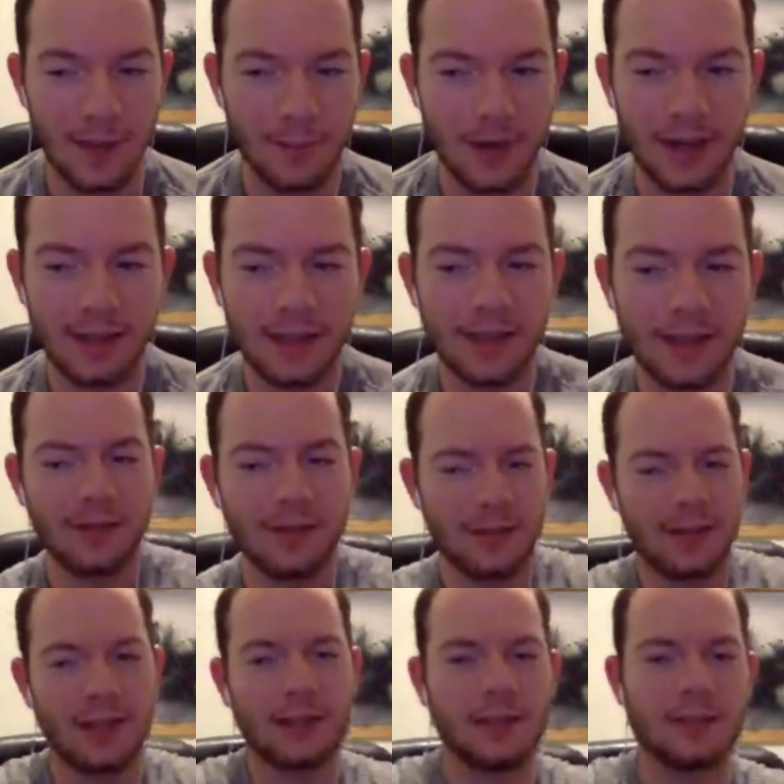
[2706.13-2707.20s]
But I definitely
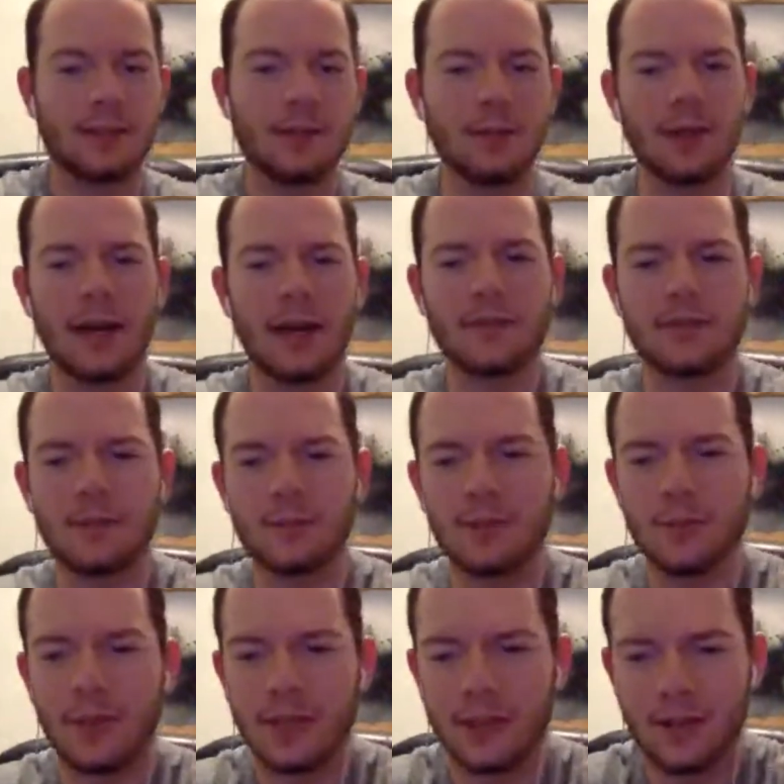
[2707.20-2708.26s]
think 2 live streams a
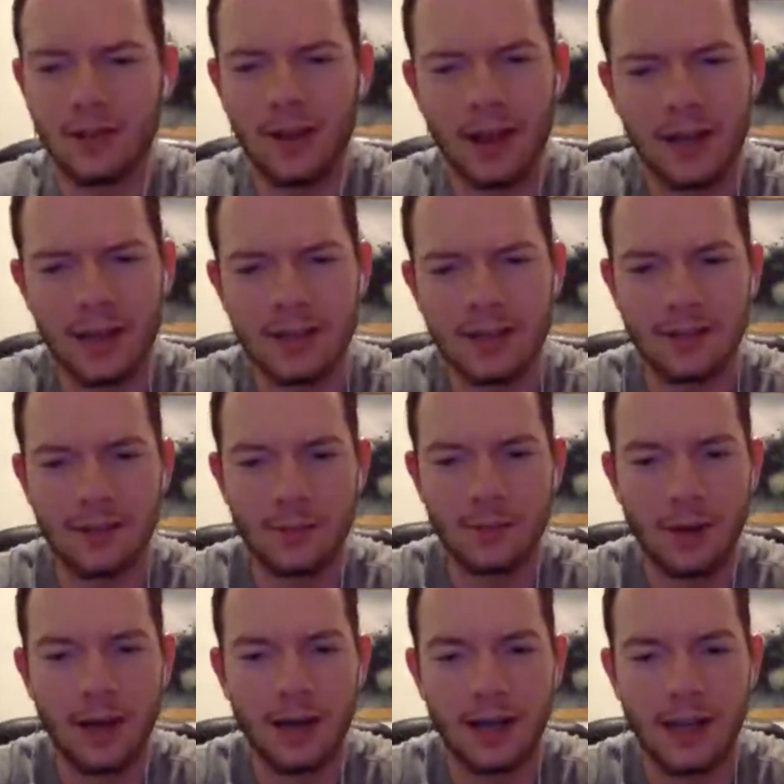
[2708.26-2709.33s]
week, they're a lot easier than
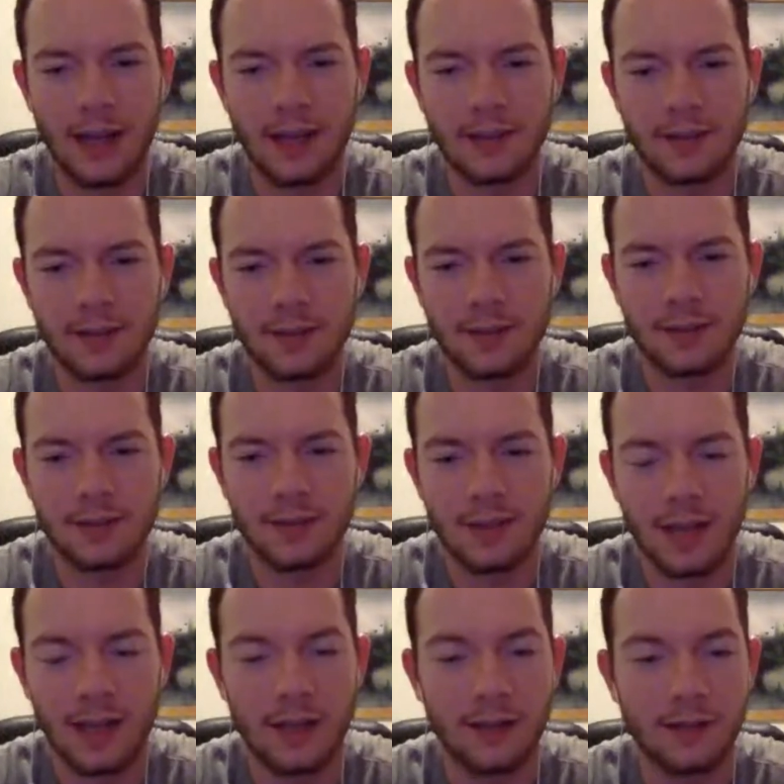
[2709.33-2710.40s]
podcasts because you just
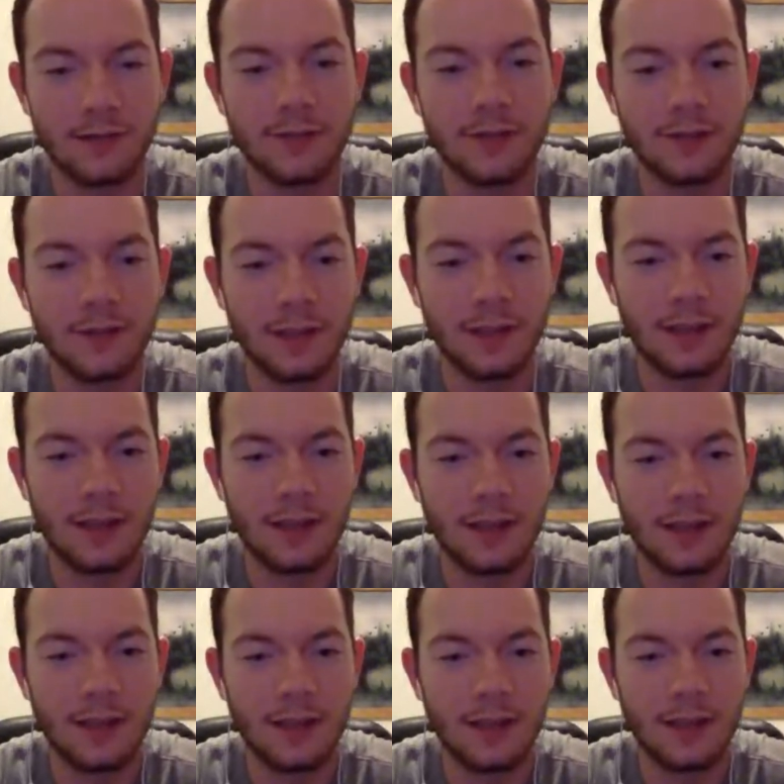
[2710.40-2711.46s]
kind of,
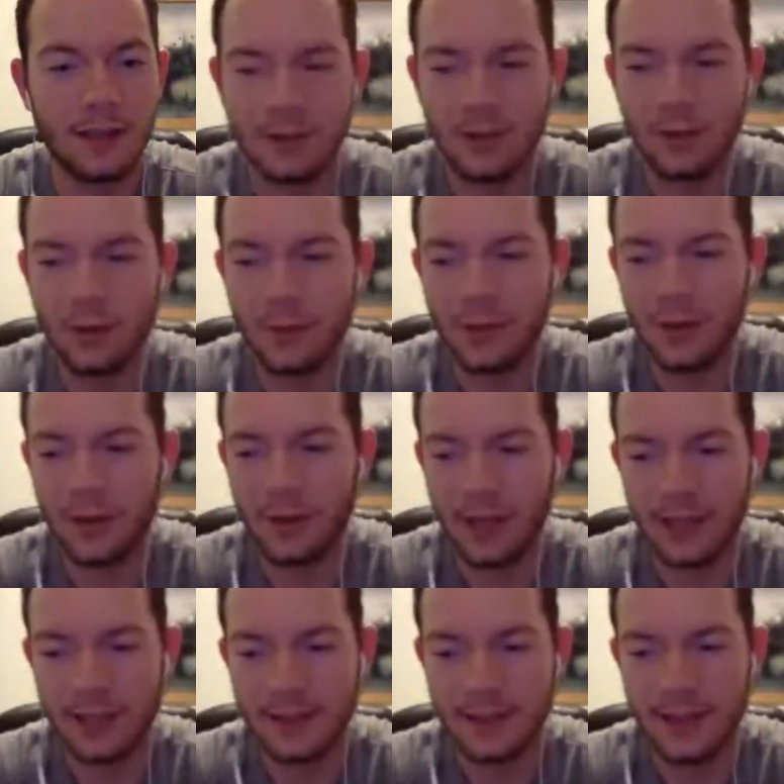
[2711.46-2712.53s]
I guess, do them. You don't
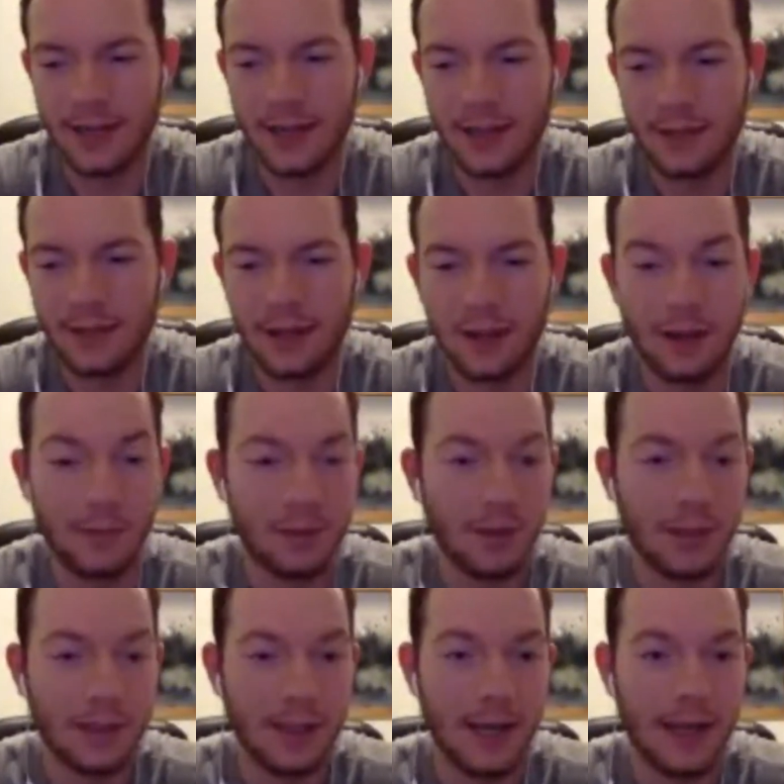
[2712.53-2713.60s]
have to set anything up. You don't
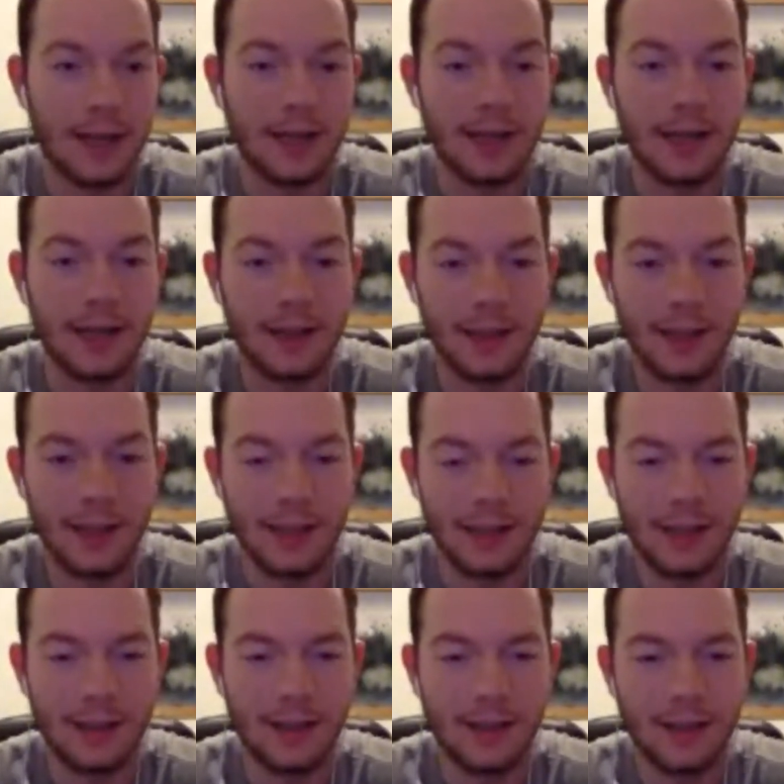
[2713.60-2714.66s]
have to edit
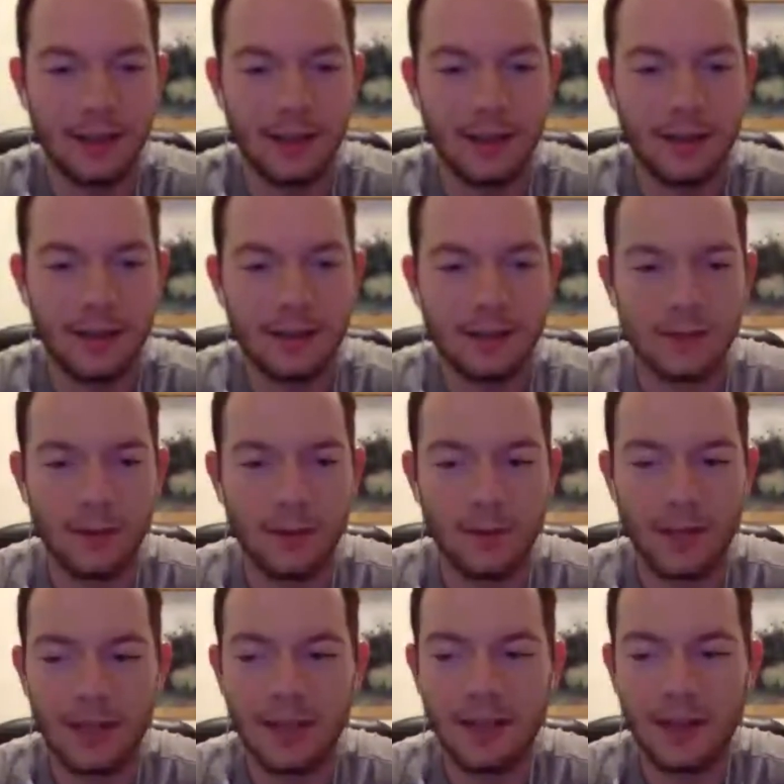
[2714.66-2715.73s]
anything. So
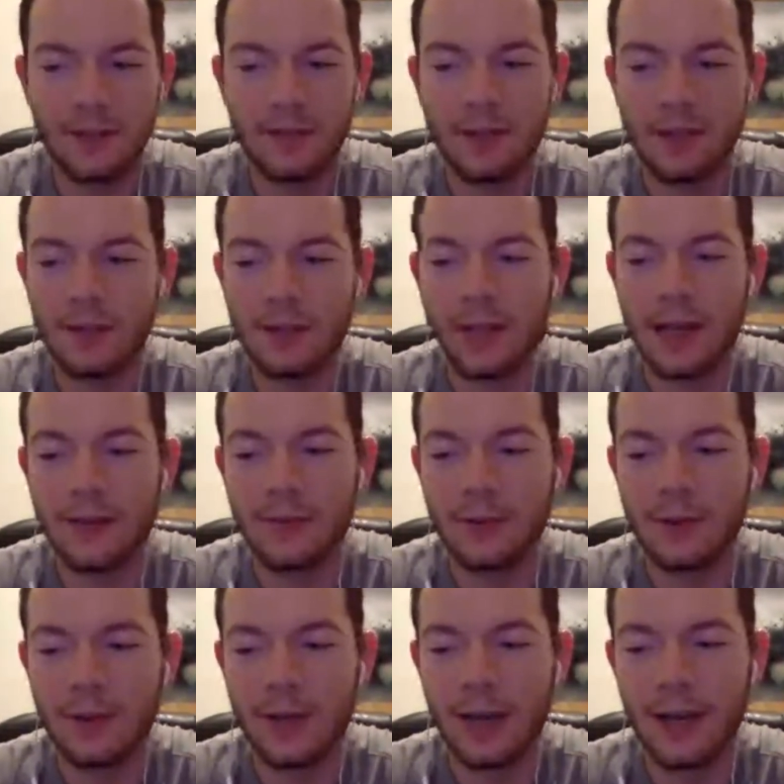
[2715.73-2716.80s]
we can definitely do that for
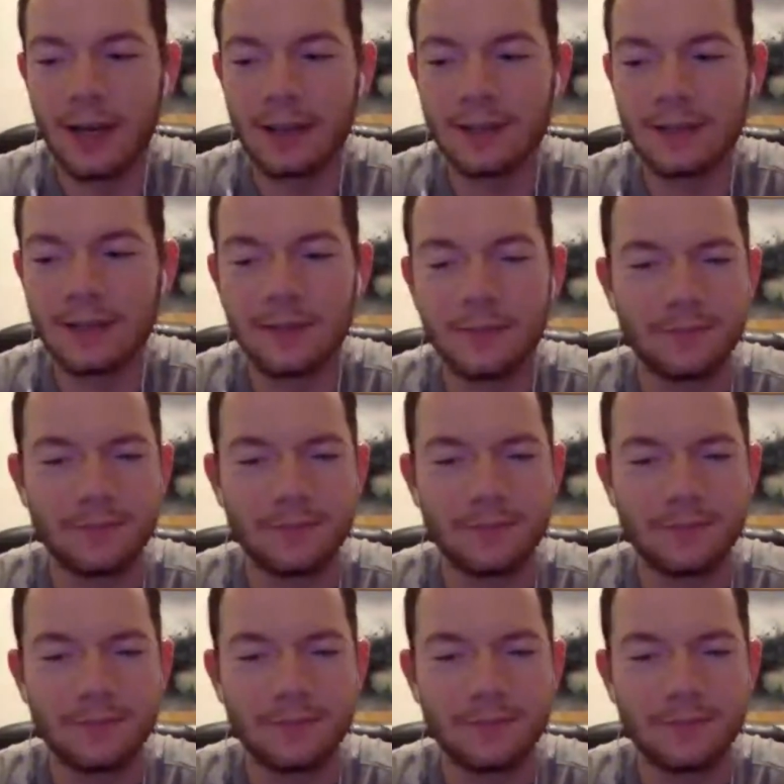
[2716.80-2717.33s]
you guys.